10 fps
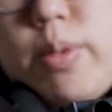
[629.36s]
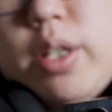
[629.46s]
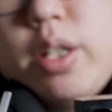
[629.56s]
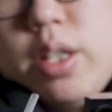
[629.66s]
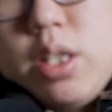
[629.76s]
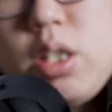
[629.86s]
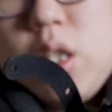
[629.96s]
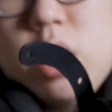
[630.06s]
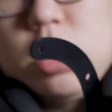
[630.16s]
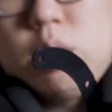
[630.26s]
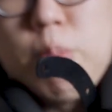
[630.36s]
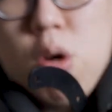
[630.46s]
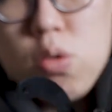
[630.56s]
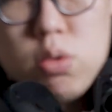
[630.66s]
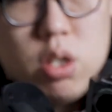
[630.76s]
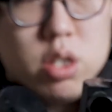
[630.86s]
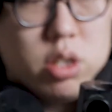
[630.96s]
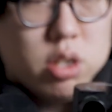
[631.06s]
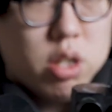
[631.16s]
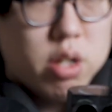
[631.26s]
but it's the
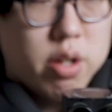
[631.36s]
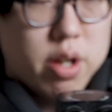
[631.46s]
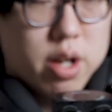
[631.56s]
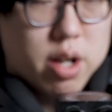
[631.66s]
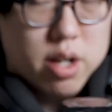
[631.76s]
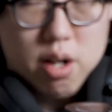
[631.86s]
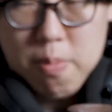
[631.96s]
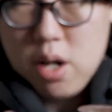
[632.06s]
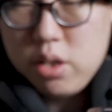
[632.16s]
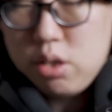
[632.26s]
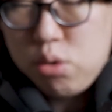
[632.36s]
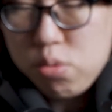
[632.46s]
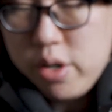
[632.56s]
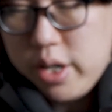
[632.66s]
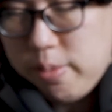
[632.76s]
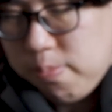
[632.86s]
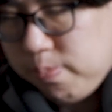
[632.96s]
smallest among these three.